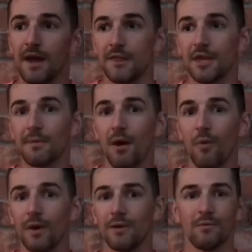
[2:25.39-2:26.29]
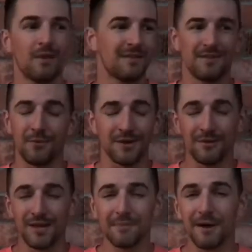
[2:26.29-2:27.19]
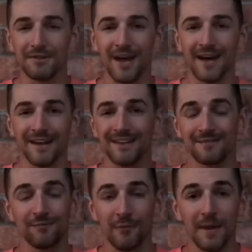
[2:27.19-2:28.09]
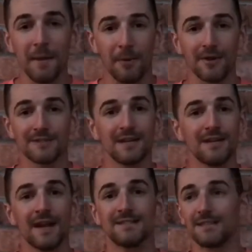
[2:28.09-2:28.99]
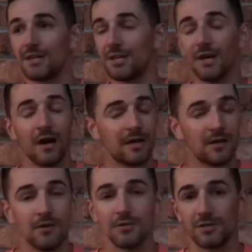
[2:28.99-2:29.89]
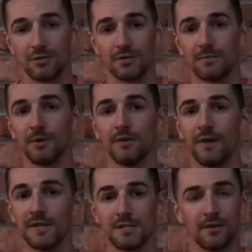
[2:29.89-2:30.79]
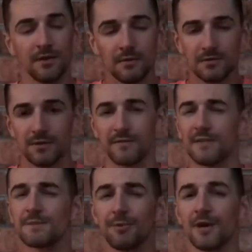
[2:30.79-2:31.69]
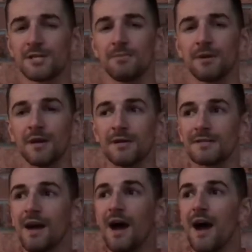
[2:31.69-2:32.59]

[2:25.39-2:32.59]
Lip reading: And think about when you think about that, guys, for me personally, that's a huge source of motivation, a huge source of inspiration, because